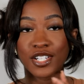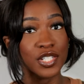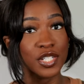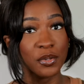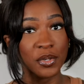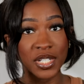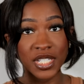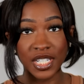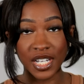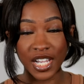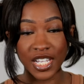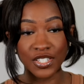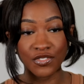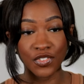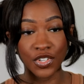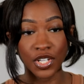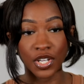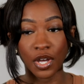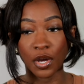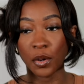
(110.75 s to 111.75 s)
So in today's
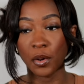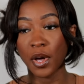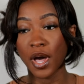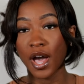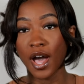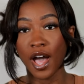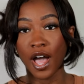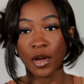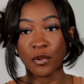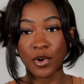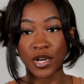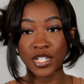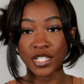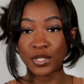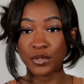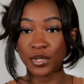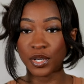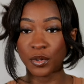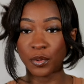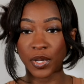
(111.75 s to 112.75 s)
video, I want to
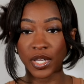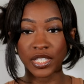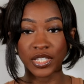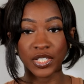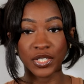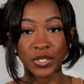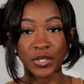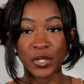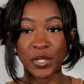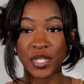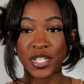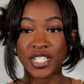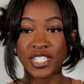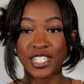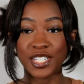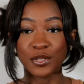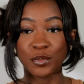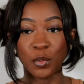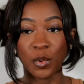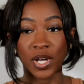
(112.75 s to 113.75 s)
do a quick little, this
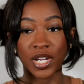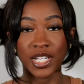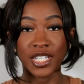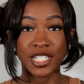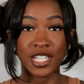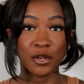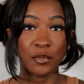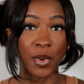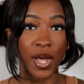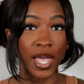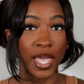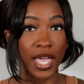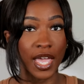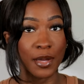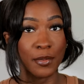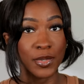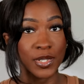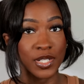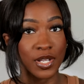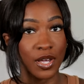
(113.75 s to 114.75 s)
is what is in my
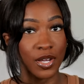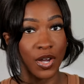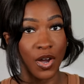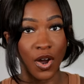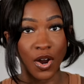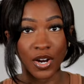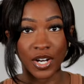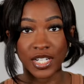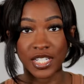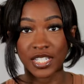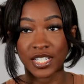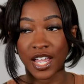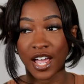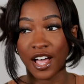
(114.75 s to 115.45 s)
Amazon cart.